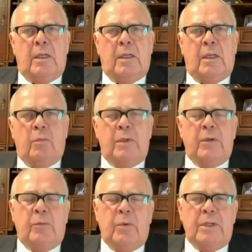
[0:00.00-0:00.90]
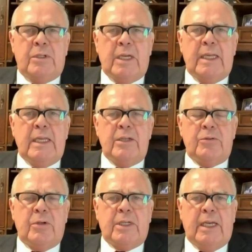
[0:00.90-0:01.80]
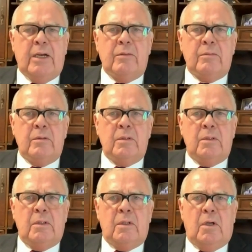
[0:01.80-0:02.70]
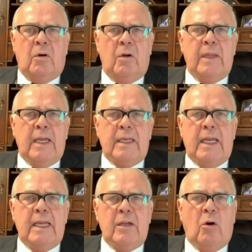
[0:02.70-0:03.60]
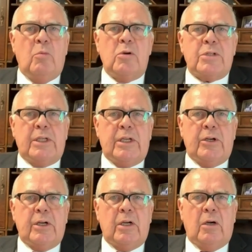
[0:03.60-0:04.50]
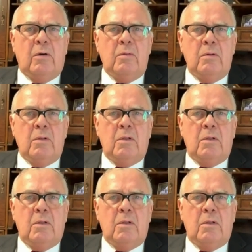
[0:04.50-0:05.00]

when you take into account on that day, almost a year ago,